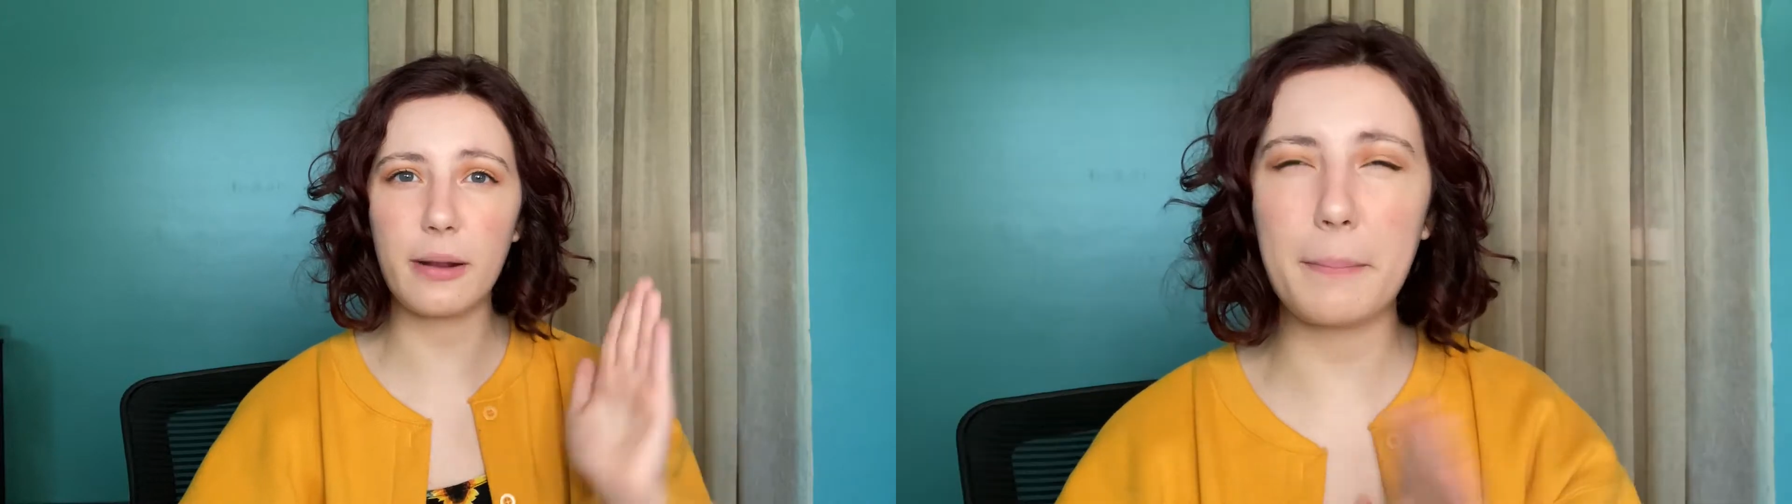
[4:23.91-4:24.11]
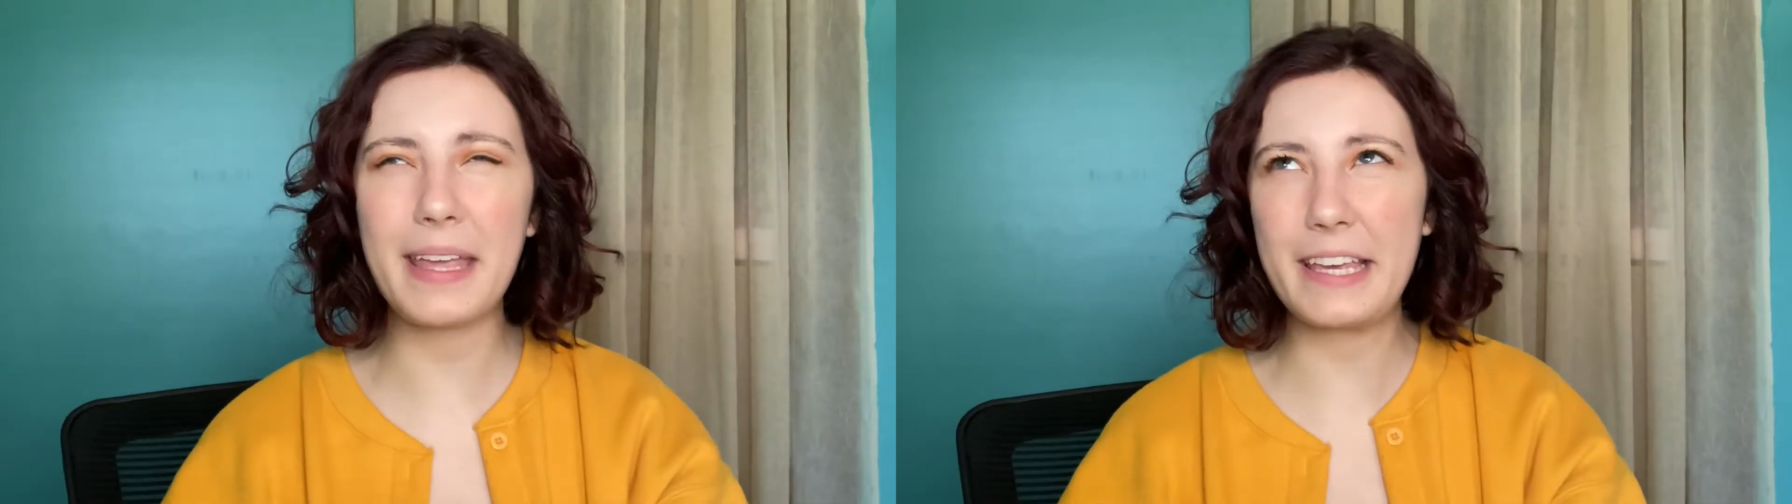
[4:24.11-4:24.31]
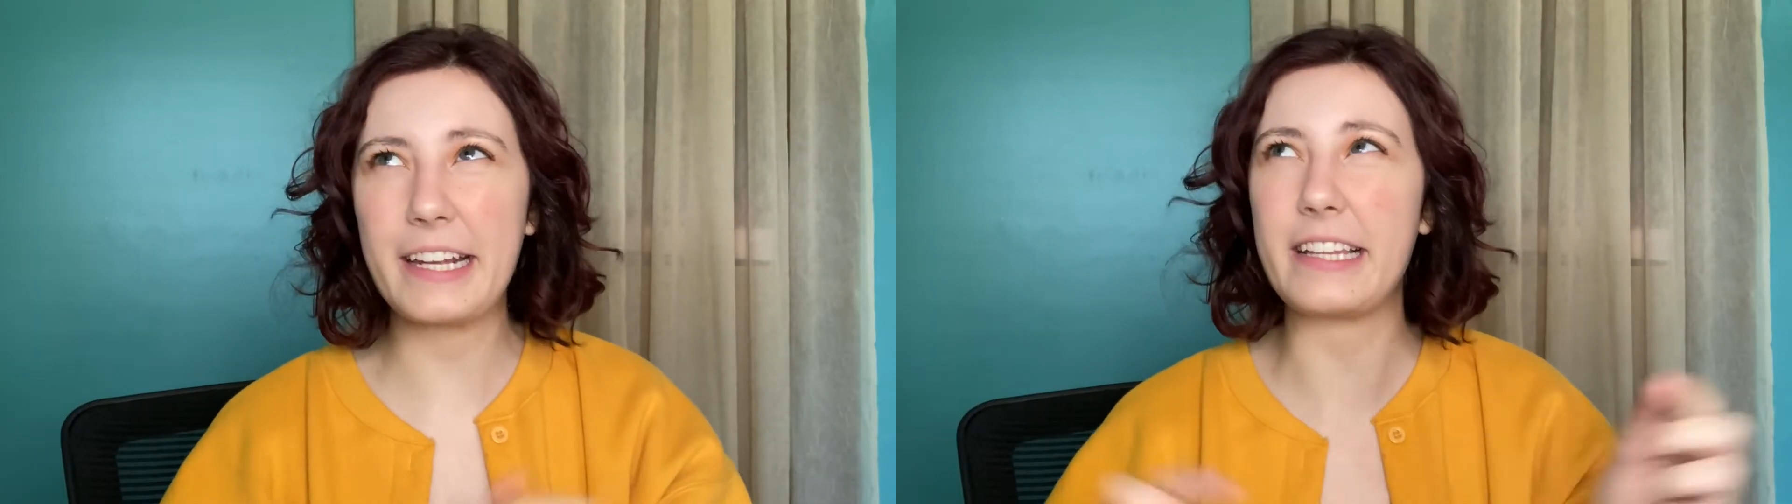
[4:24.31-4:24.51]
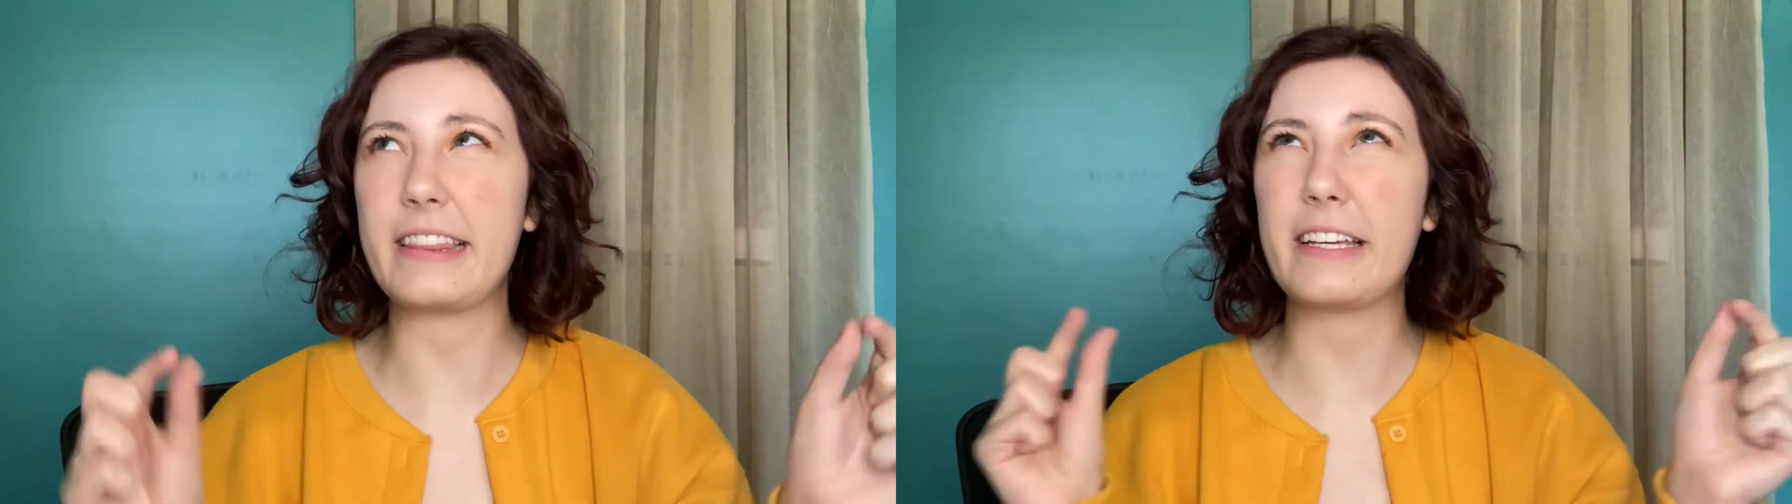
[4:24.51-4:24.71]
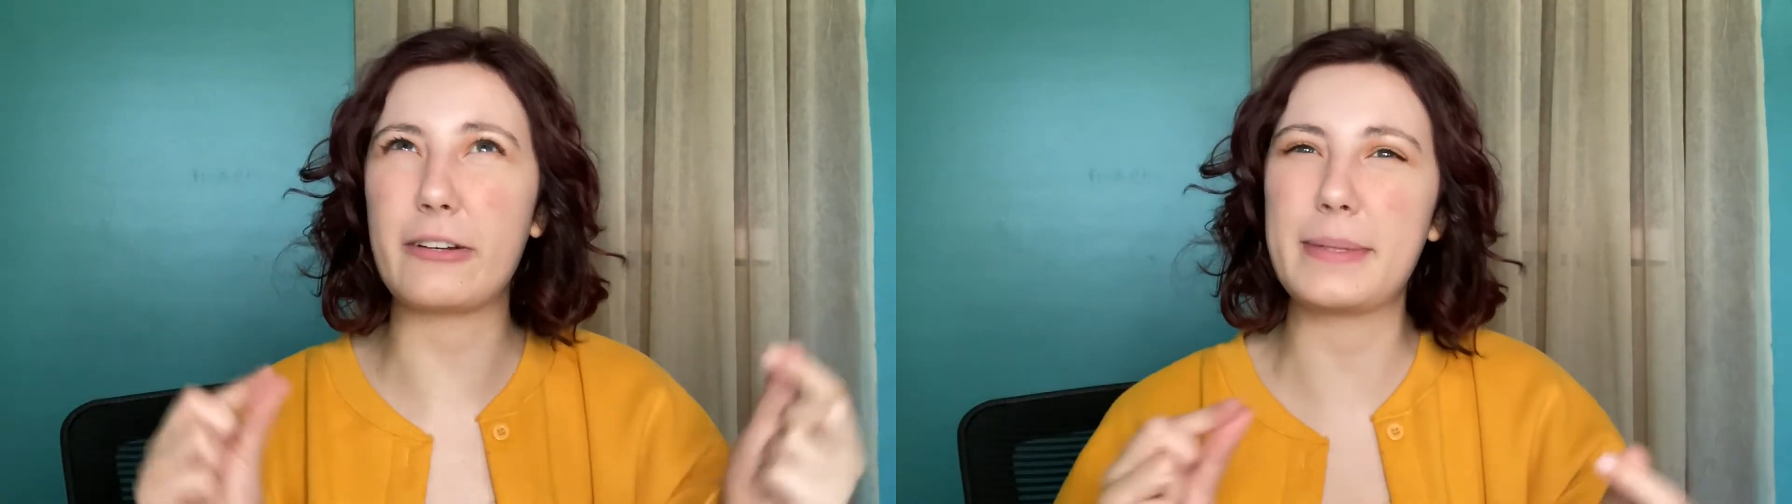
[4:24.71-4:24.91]
It might get a
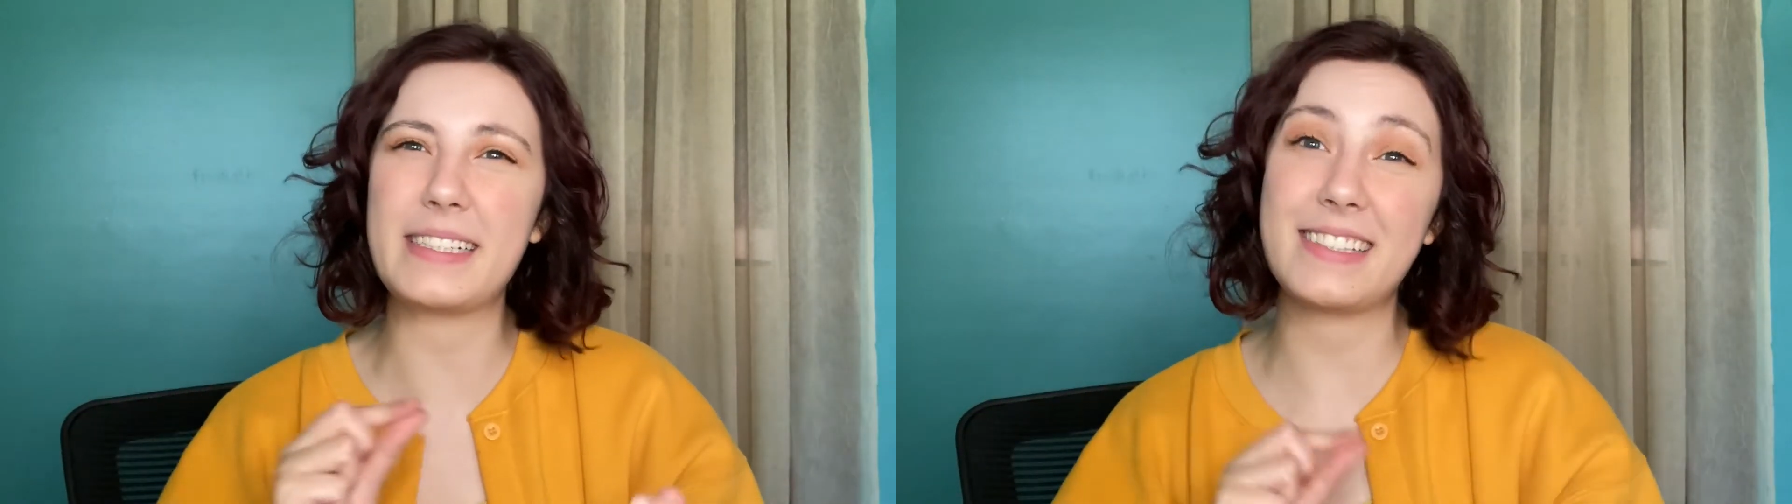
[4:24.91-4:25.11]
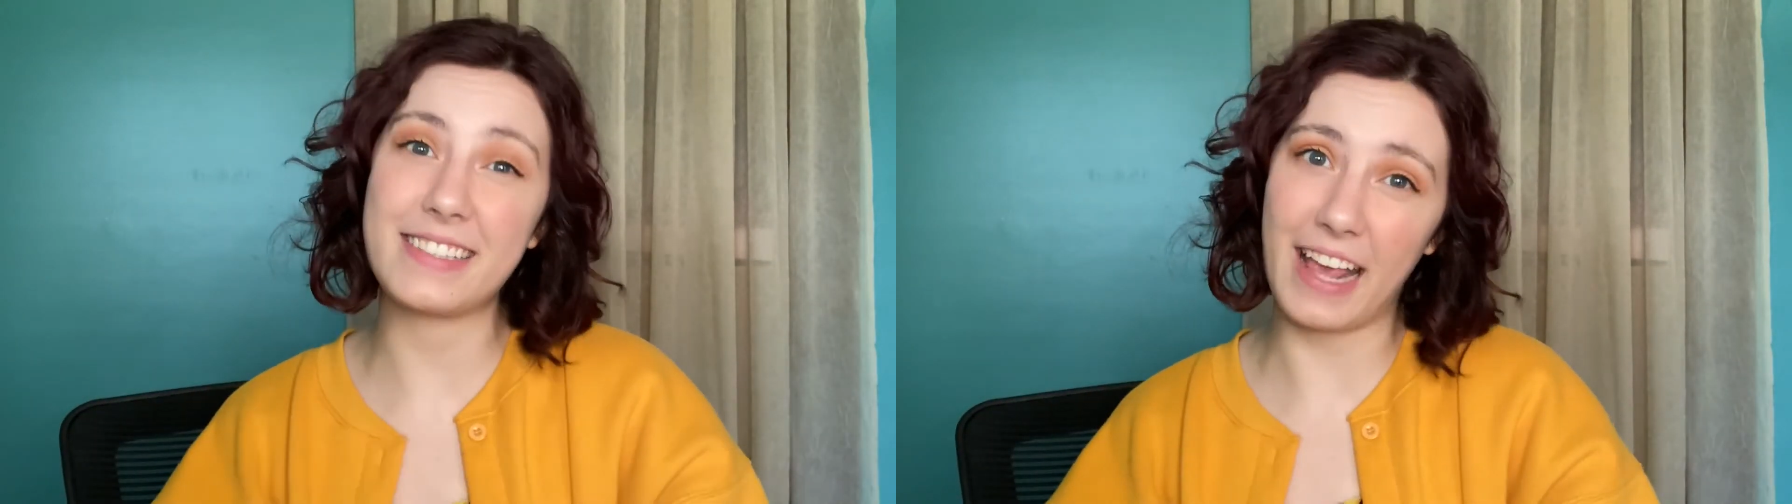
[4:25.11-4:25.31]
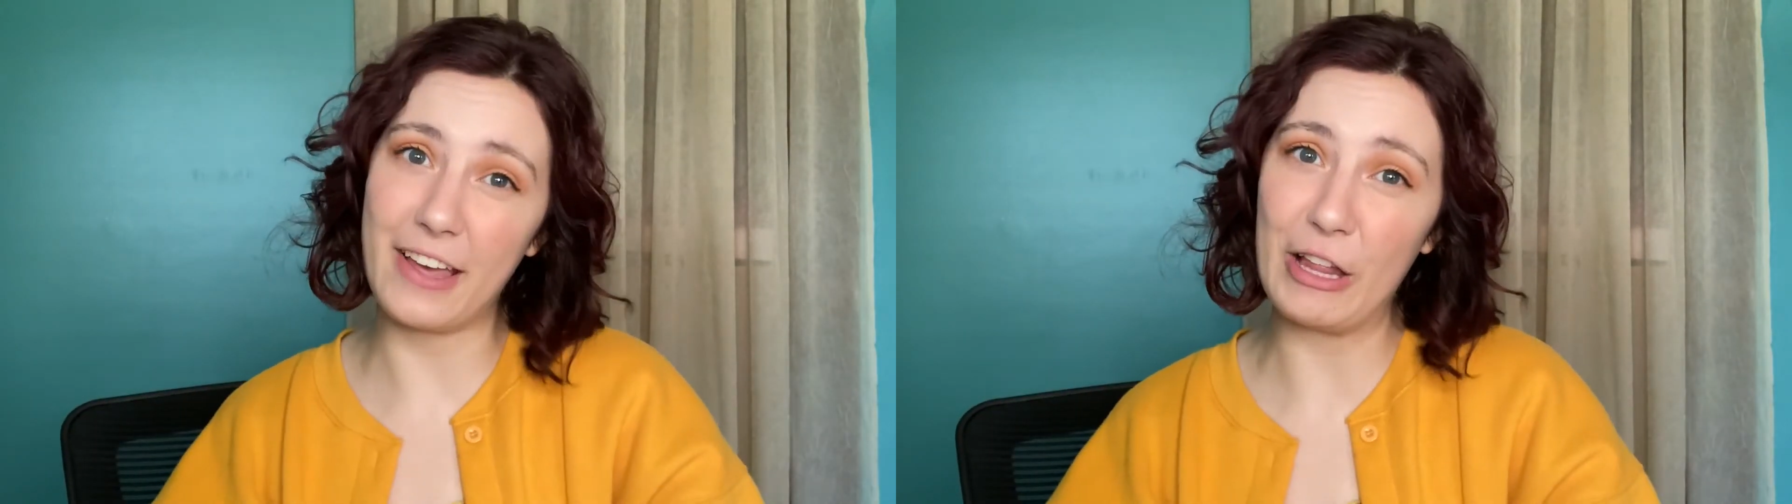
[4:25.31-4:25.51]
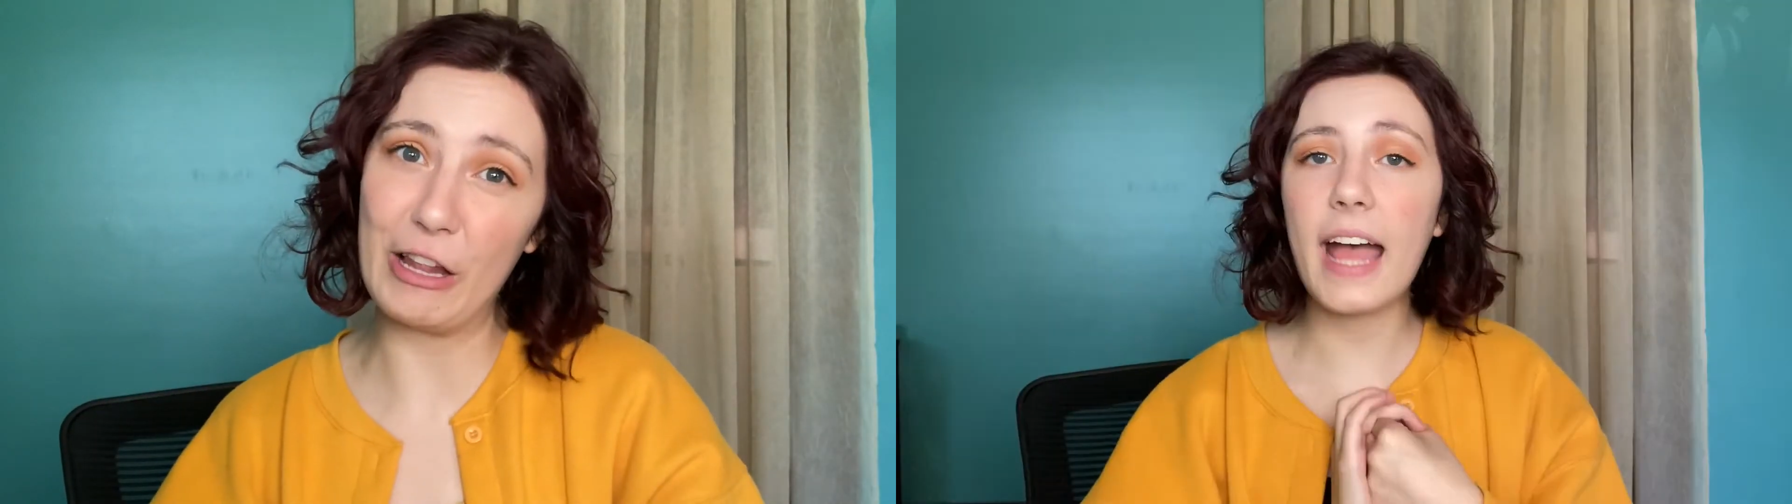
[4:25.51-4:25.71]
little bit stale.